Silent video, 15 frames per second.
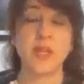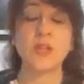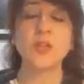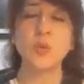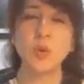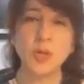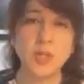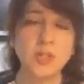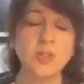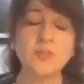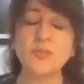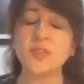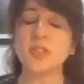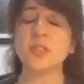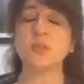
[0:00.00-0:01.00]
So, what are your
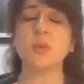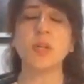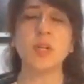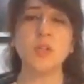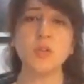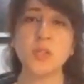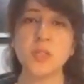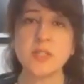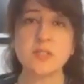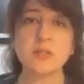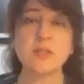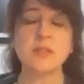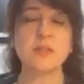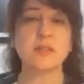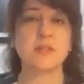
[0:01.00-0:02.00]
fears? What are your concerns?